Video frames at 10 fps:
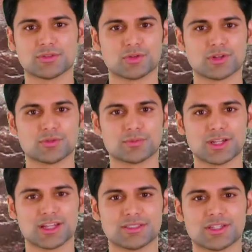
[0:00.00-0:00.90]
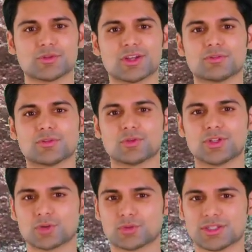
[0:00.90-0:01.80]
different from the exterior.
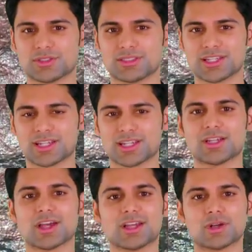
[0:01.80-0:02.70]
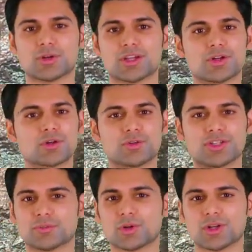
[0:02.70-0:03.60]
Fusion crust, in a cut area look for
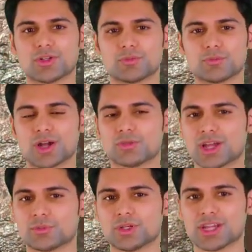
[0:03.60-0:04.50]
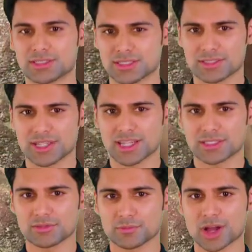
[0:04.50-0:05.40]
small, round objects the
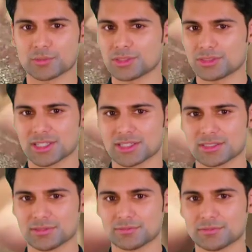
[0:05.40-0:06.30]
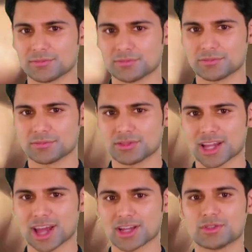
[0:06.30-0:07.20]
size of a poppy seed.
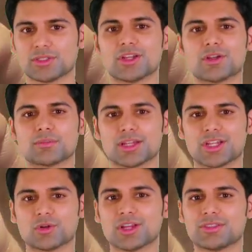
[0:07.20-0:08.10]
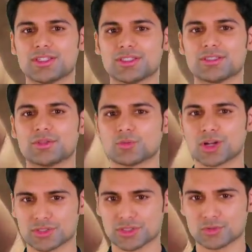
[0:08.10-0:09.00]
Iron nickel meteorites and some
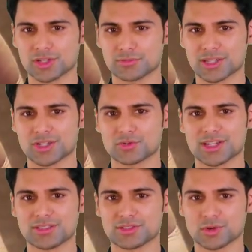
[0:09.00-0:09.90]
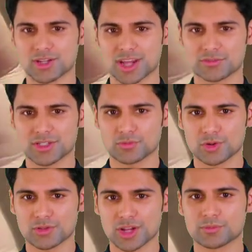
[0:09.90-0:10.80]
rare stony meteorites don't have these
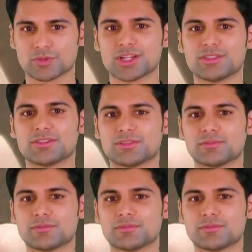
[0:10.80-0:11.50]
round objects.